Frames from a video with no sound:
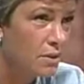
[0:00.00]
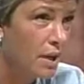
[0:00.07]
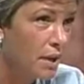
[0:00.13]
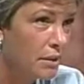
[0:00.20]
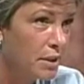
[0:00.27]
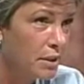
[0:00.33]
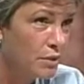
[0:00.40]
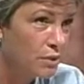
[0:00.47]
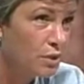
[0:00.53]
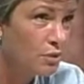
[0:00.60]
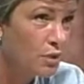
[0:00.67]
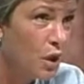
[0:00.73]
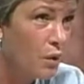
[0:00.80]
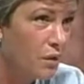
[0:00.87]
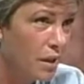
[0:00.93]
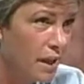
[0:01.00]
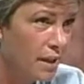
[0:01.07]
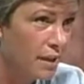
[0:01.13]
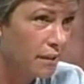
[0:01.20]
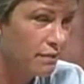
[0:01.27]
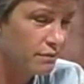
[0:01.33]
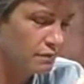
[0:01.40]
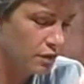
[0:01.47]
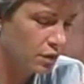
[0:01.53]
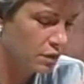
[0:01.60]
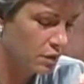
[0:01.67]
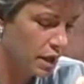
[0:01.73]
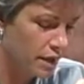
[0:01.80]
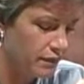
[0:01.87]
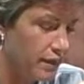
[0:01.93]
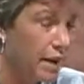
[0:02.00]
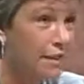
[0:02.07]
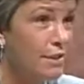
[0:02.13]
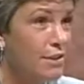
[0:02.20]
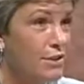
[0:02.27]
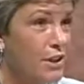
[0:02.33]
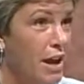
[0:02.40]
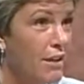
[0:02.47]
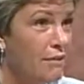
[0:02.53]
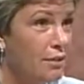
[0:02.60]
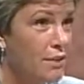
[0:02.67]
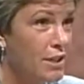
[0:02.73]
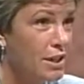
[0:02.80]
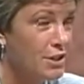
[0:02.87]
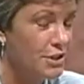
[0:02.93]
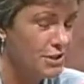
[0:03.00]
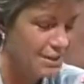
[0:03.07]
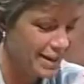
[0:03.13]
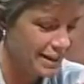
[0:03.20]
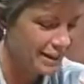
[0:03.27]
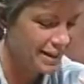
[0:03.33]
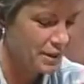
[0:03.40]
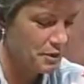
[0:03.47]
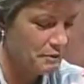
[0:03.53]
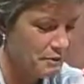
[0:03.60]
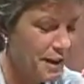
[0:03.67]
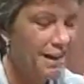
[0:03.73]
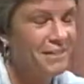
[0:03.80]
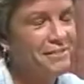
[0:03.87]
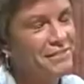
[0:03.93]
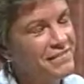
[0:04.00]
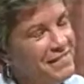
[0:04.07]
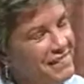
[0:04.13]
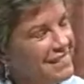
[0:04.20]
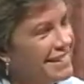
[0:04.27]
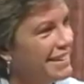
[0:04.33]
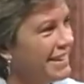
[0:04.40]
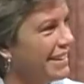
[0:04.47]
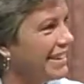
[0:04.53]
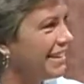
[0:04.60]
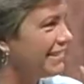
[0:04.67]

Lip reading: I mean, you know that. You and I have had these conversations. Well, surprise!